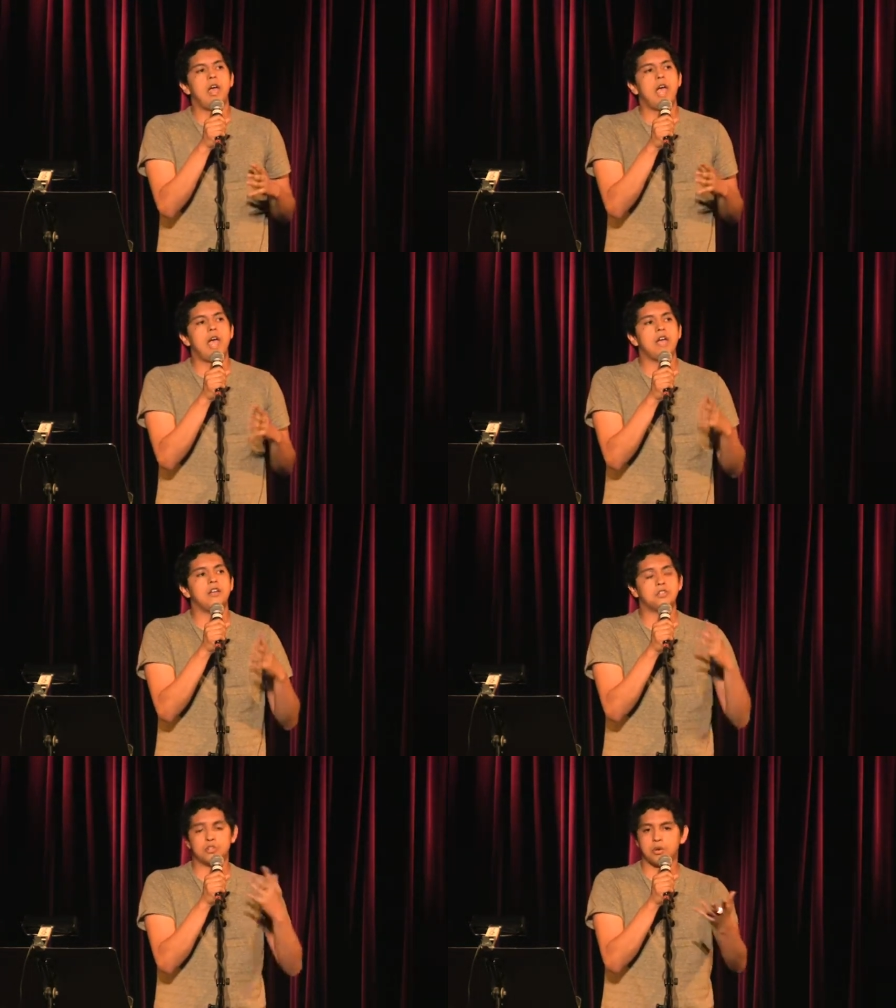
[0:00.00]

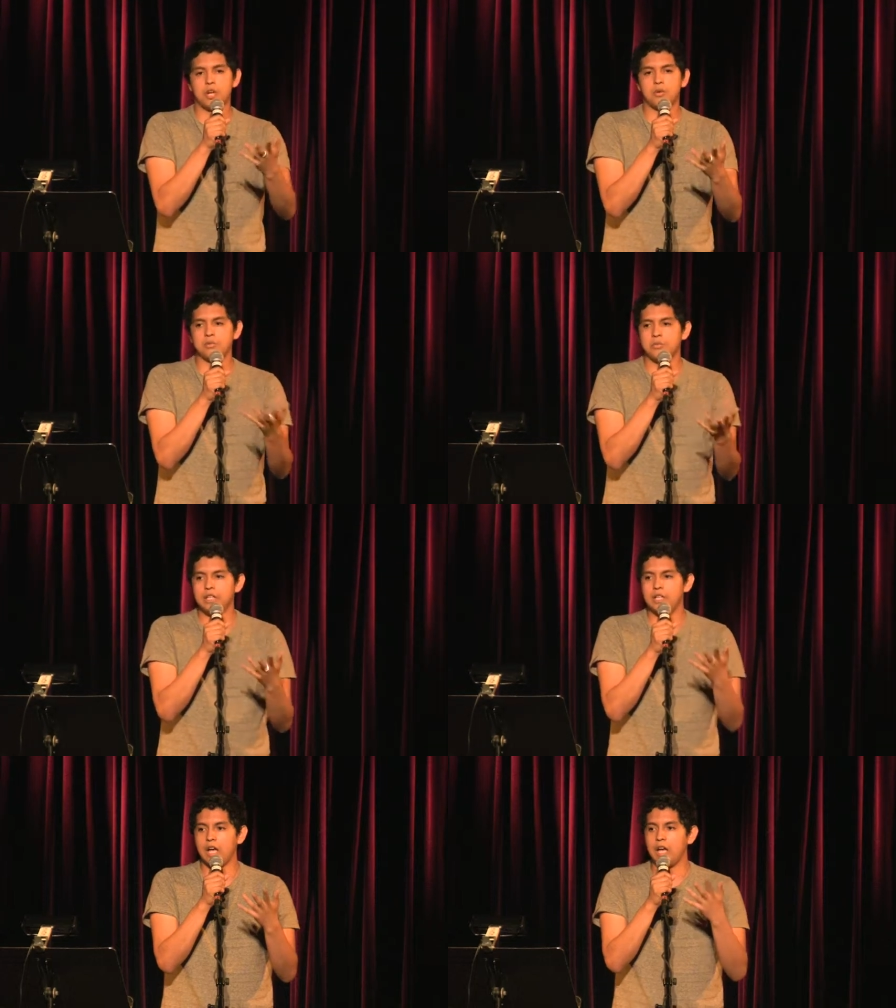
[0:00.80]
And to drink would
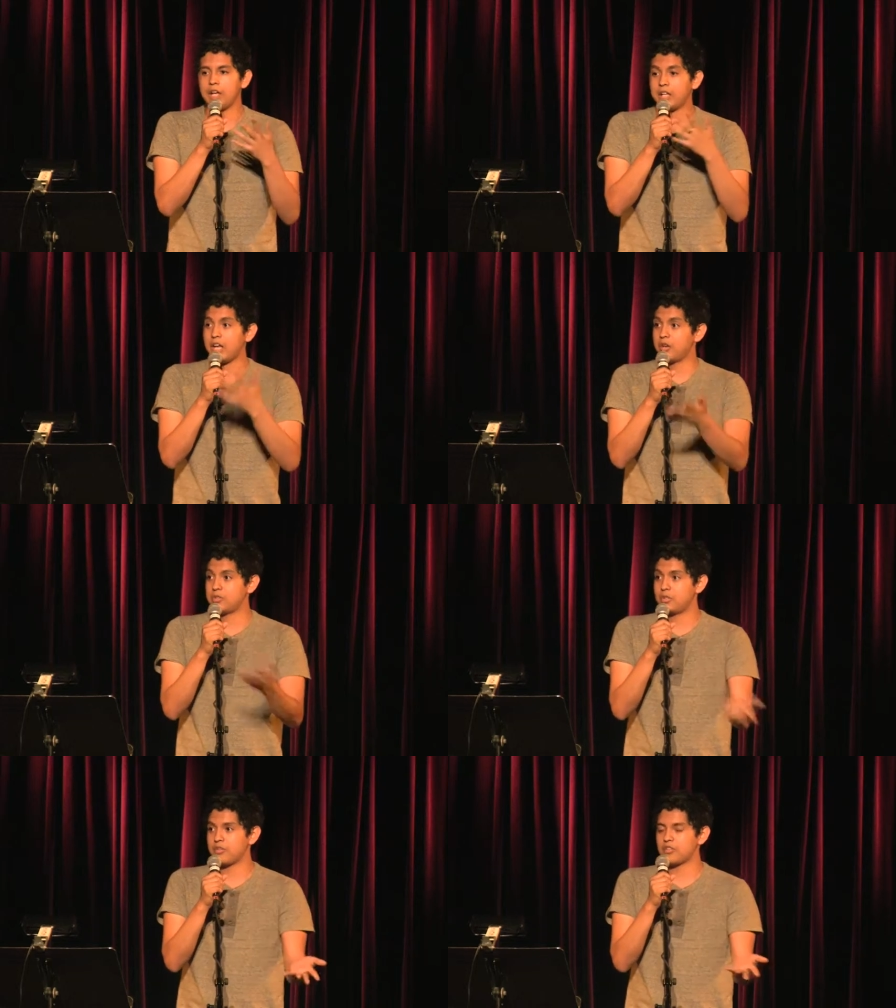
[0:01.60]
be ghetto
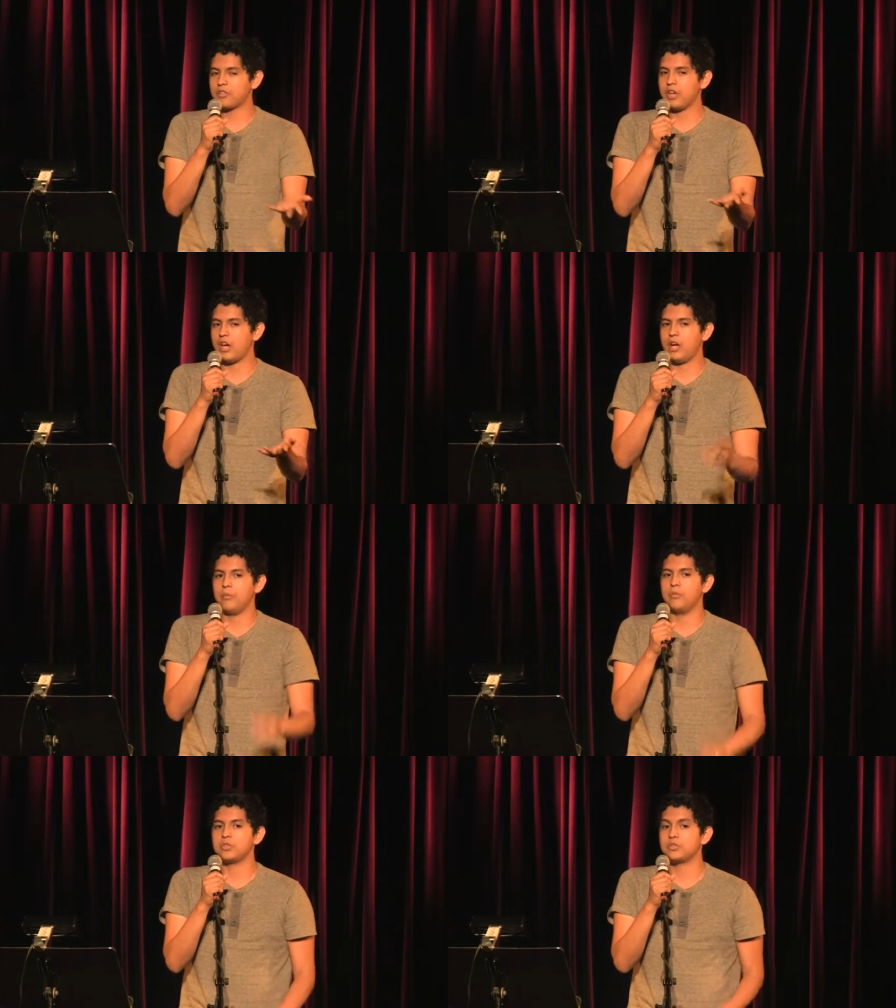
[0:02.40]
juice,
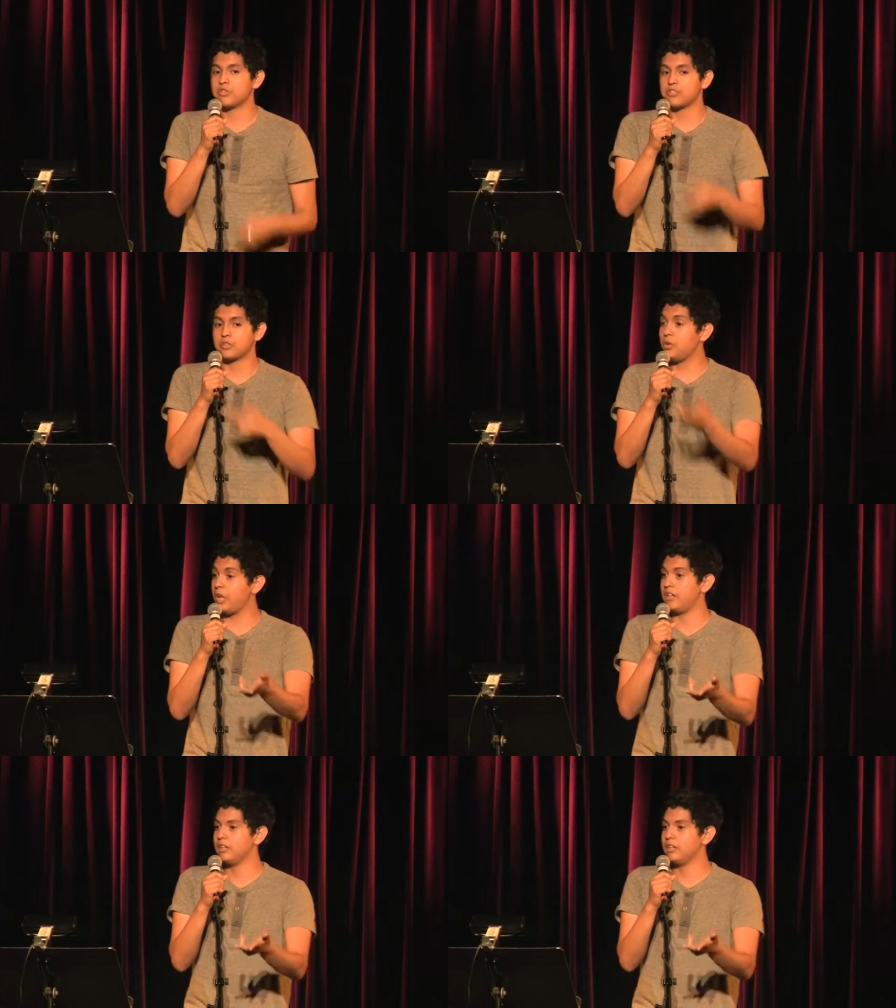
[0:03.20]
which was Kool-Aid.